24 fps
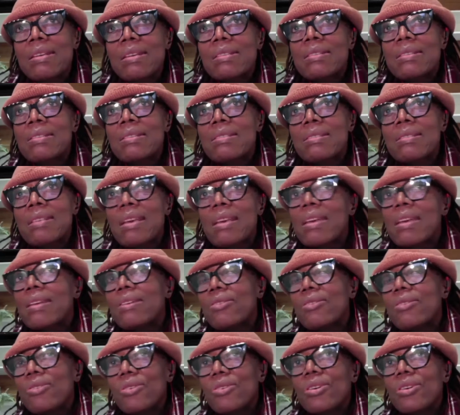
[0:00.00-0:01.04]
to say,
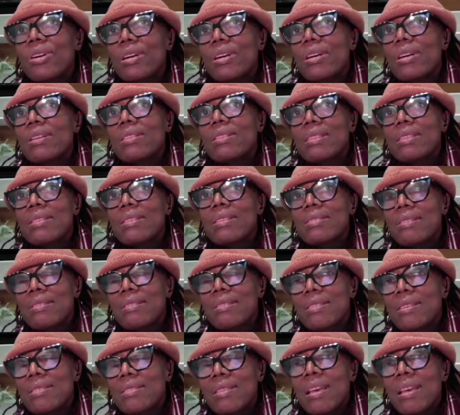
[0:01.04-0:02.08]
look, this